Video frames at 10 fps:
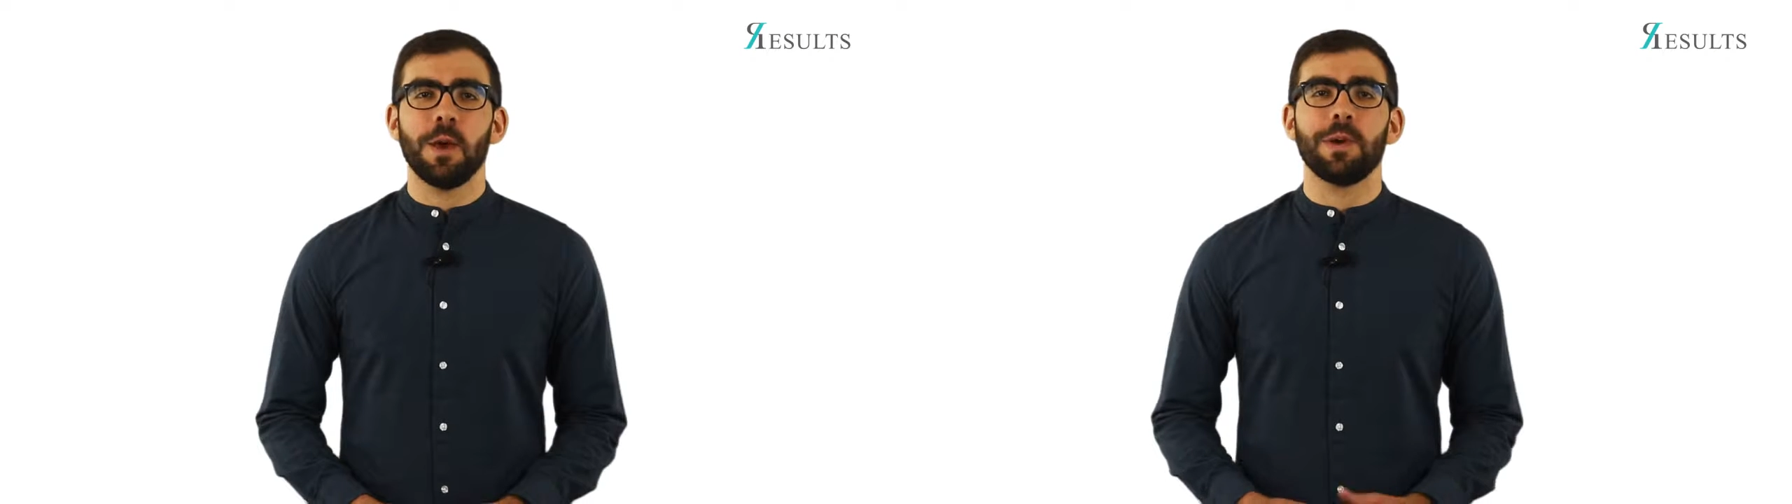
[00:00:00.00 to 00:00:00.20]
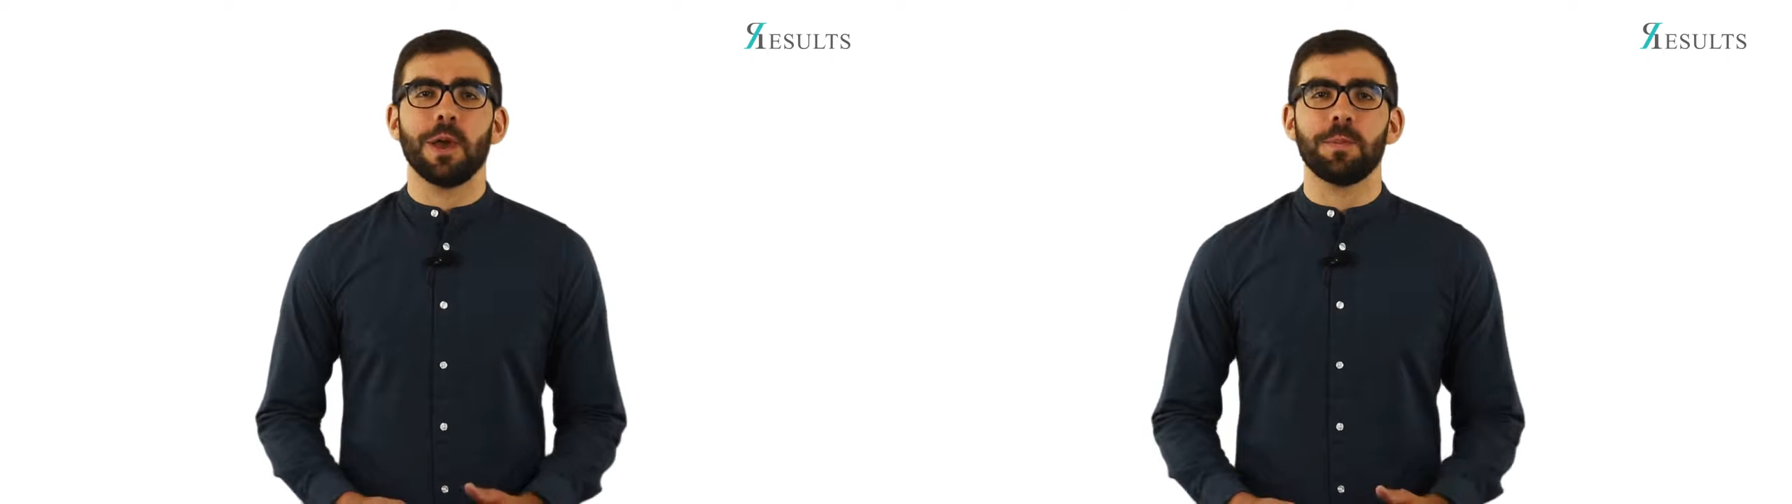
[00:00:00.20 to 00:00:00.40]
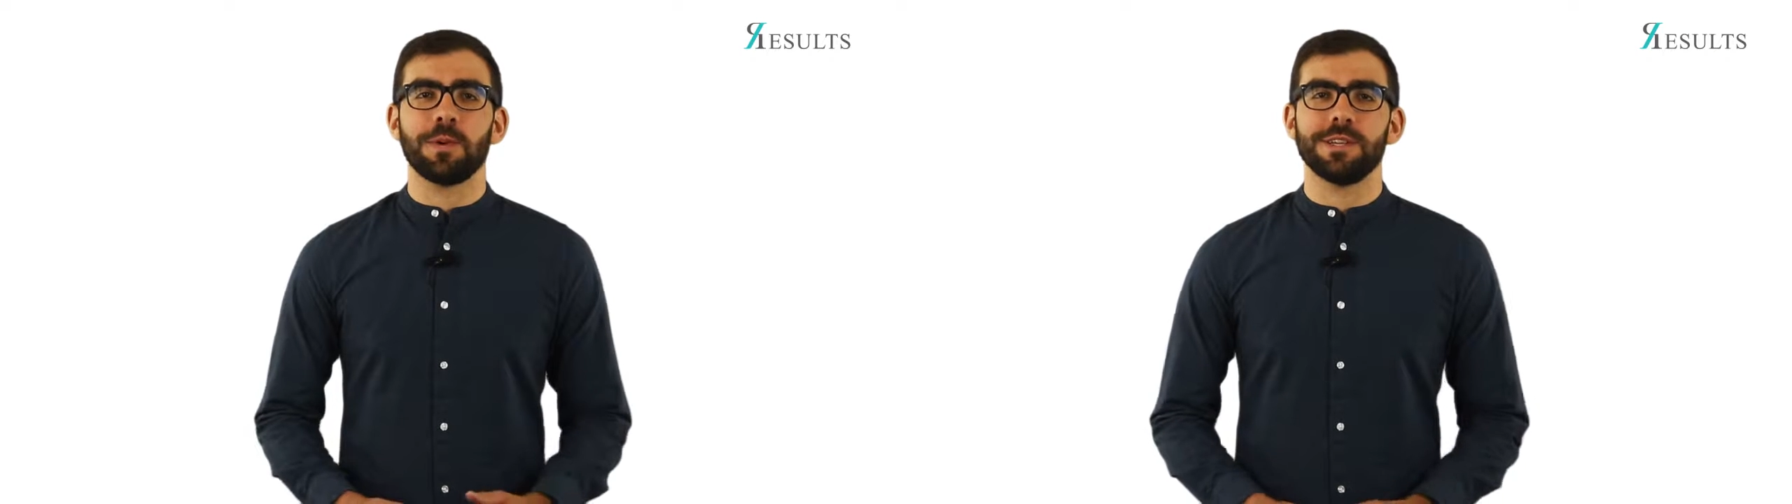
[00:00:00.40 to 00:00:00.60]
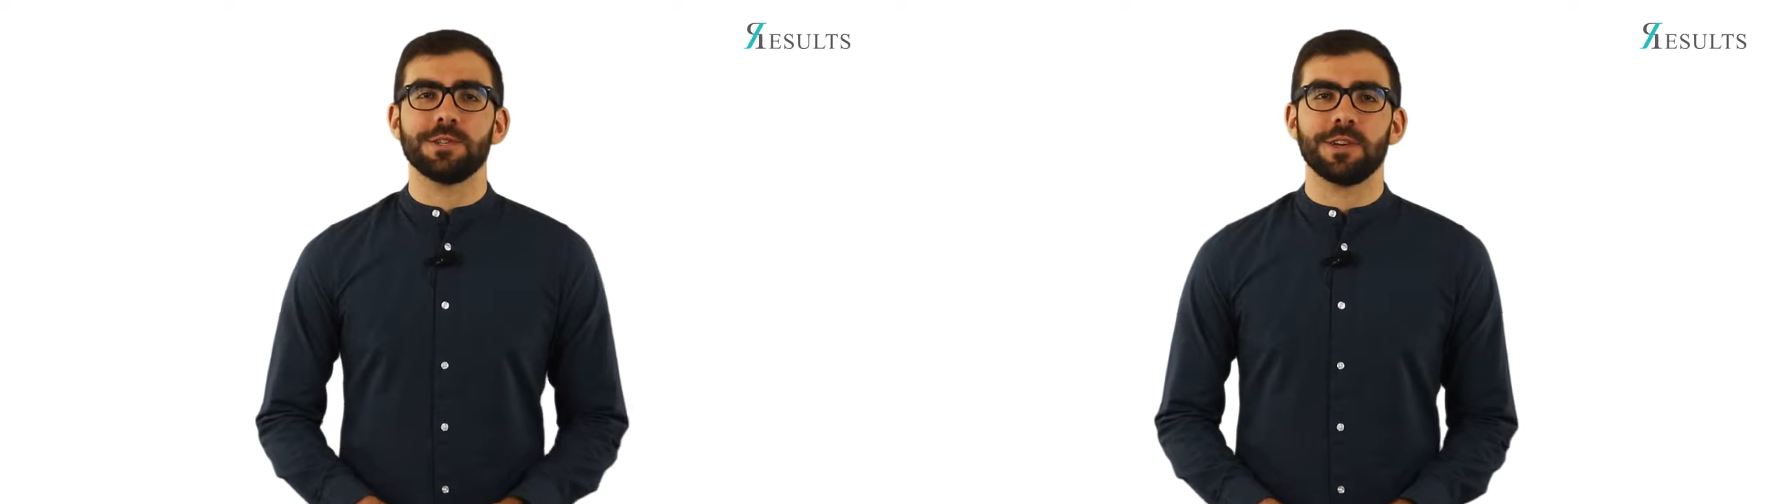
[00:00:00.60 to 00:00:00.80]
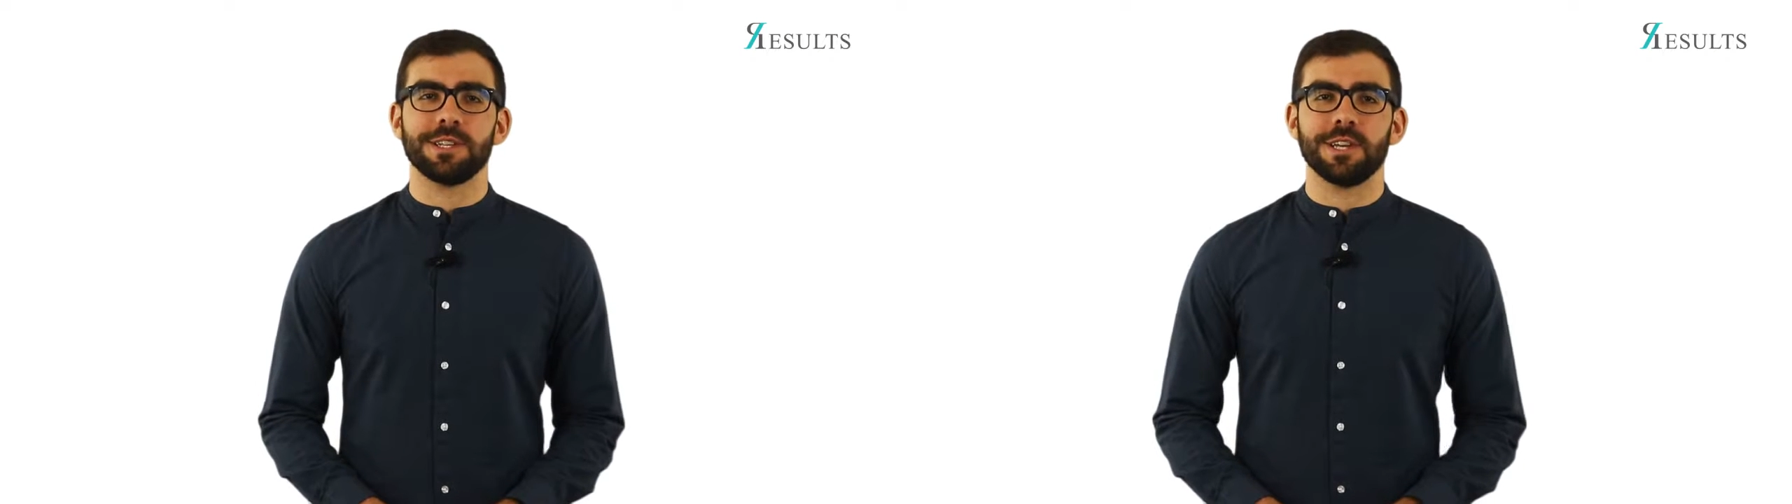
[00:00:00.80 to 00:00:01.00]
We hope you
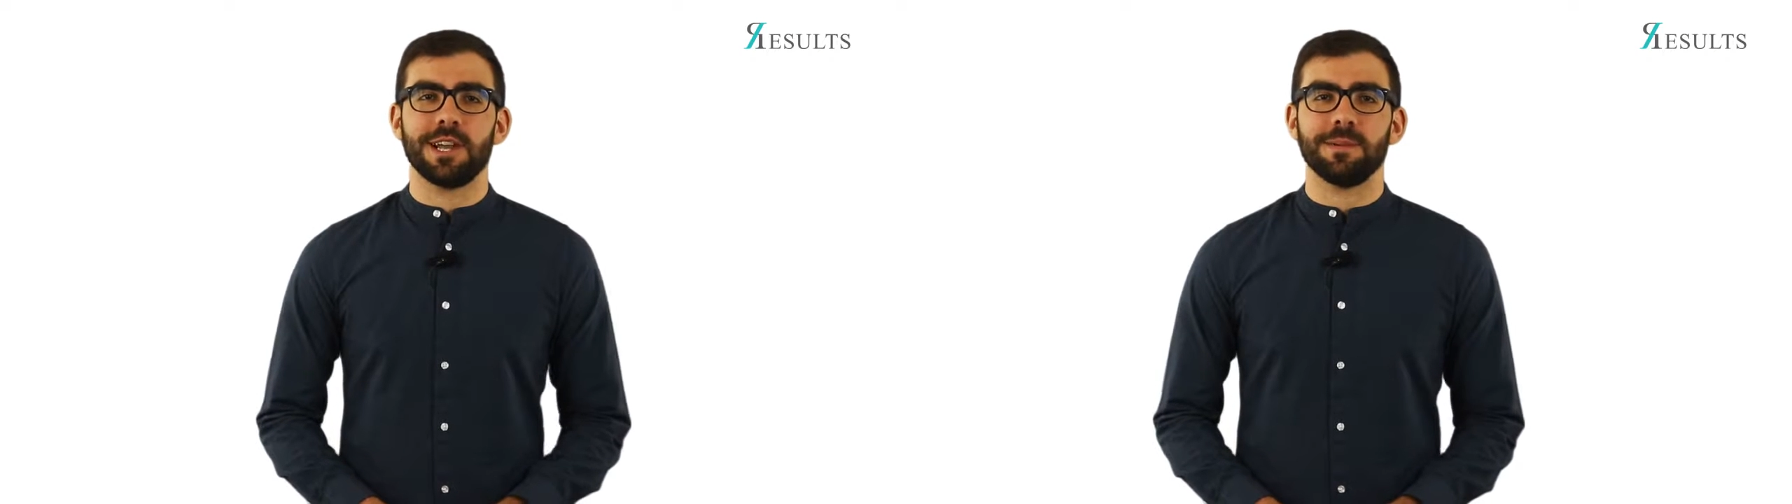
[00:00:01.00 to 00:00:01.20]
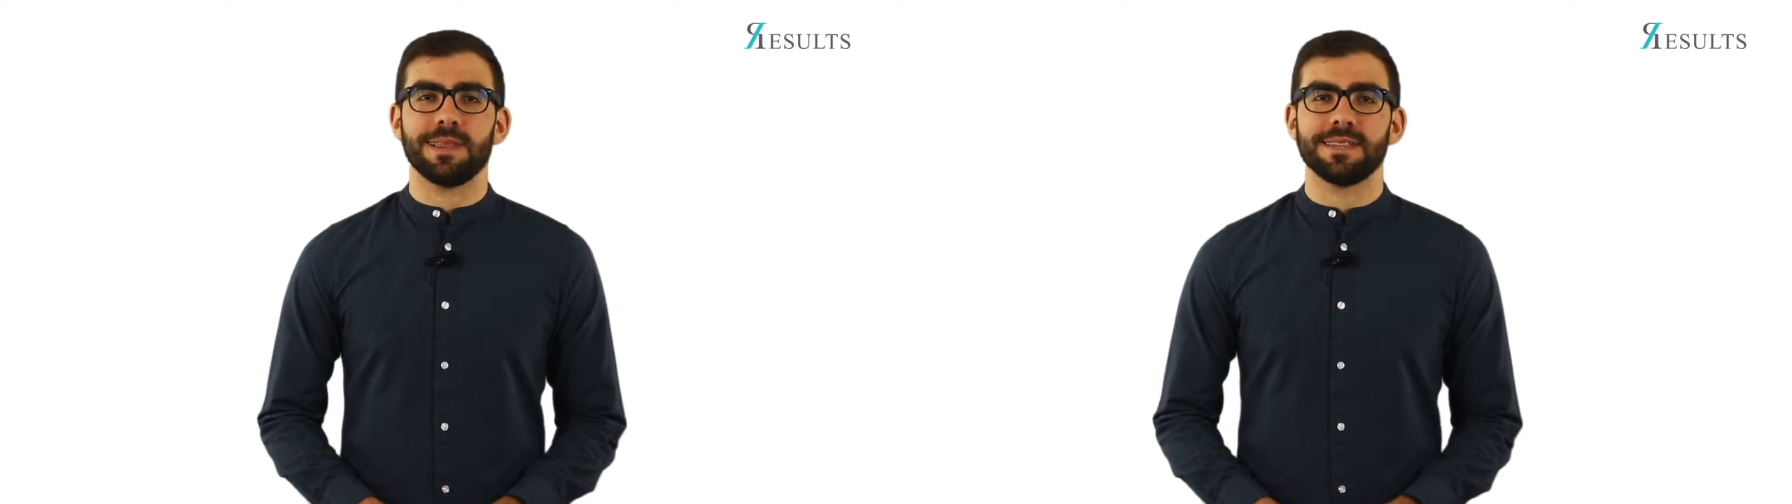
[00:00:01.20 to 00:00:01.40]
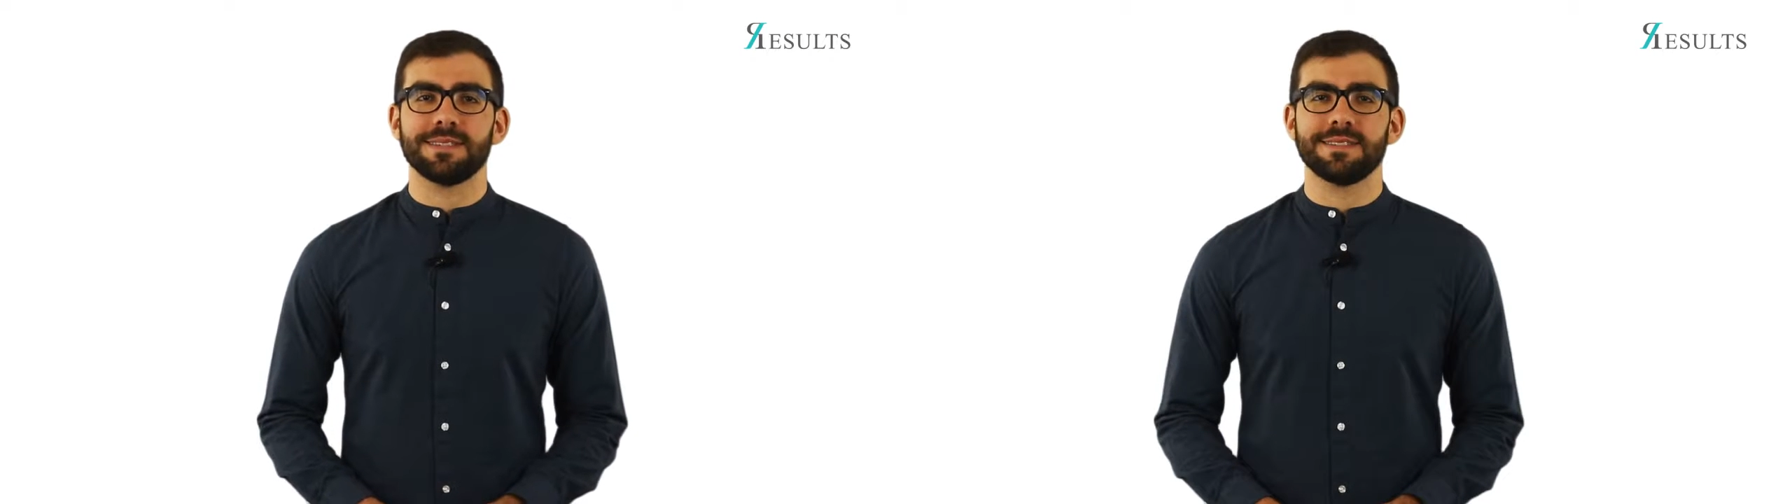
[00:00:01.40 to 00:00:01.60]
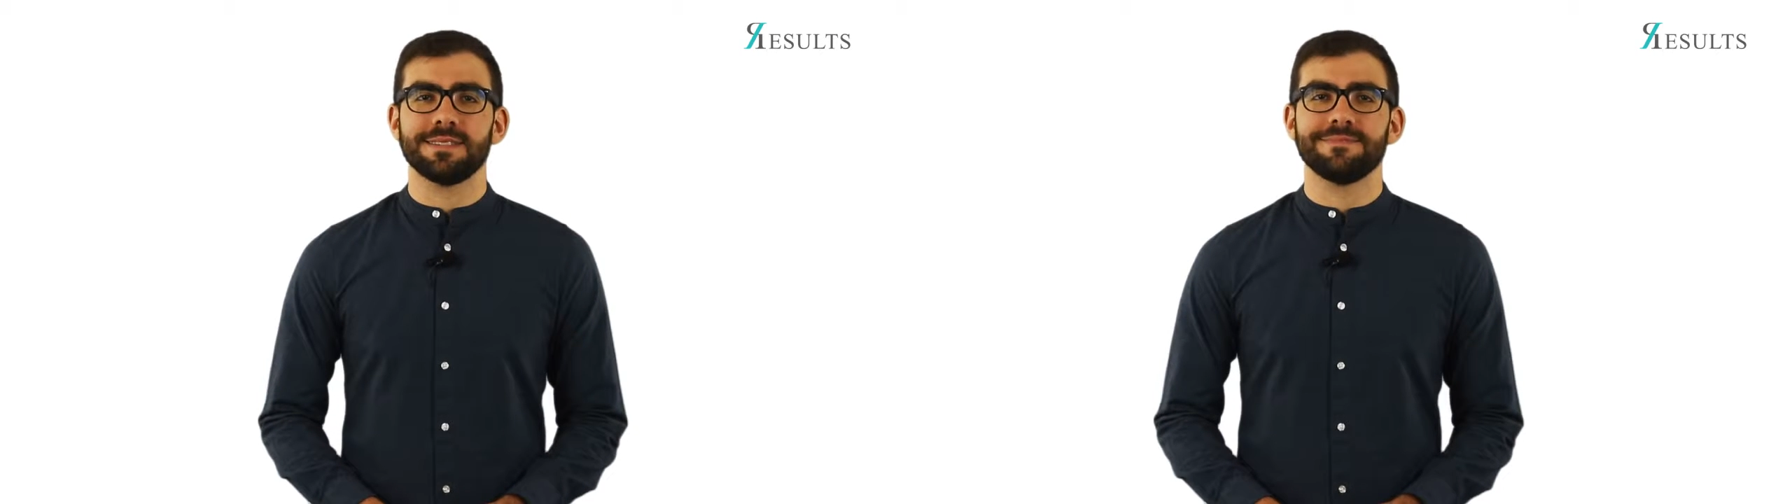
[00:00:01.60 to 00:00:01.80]
enjoy your journey with us.